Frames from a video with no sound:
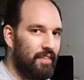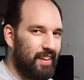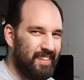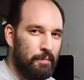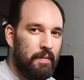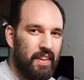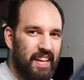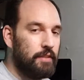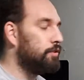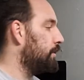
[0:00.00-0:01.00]
of like a little bit of the
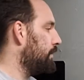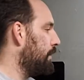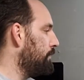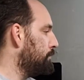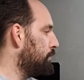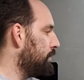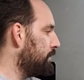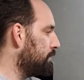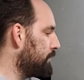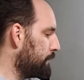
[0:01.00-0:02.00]
history of these
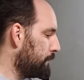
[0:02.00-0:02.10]
machines.